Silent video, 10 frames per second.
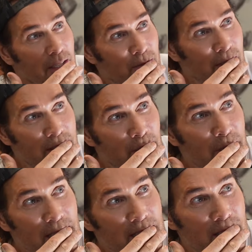It's
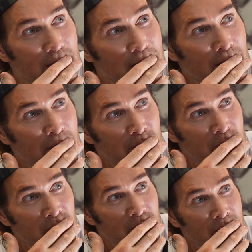amazing.
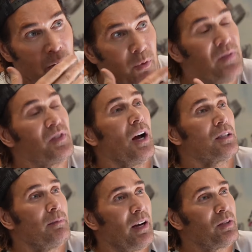And we've Fine
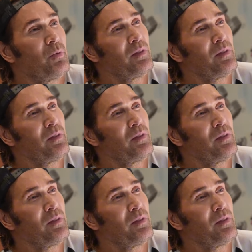talked about